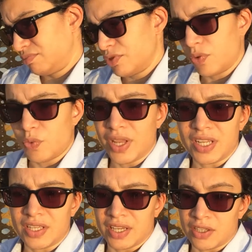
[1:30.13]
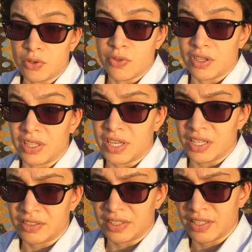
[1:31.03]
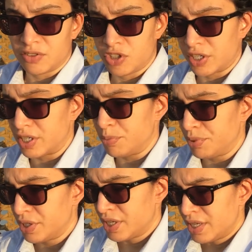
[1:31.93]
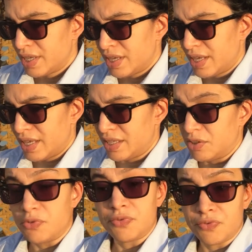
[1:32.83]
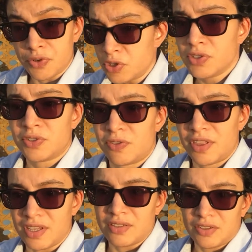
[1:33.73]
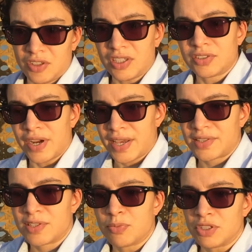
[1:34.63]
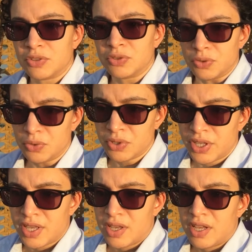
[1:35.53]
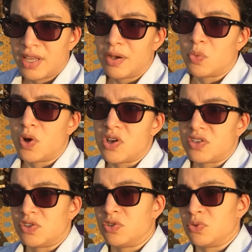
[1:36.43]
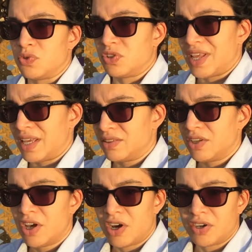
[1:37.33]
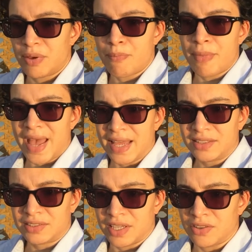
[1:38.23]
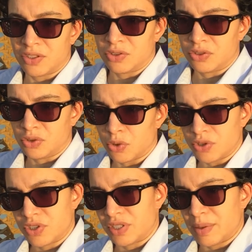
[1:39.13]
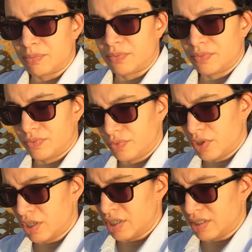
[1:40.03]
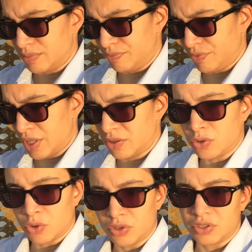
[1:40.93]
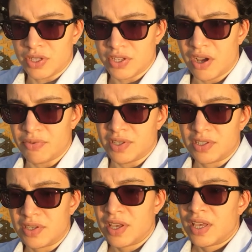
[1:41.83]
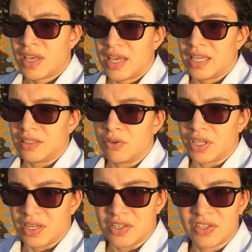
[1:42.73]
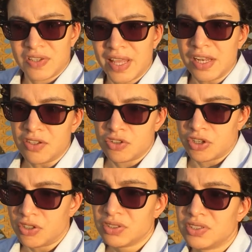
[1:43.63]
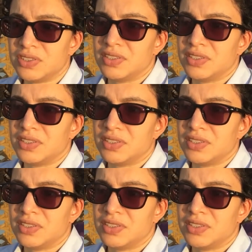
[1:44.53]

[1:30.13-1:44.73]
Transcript: ready, I go to the clinic to get the checkup, and the first thing the doctor asks me to do was to stand on a mat at the doorstep, at the door to his office, and look at a Snellen chart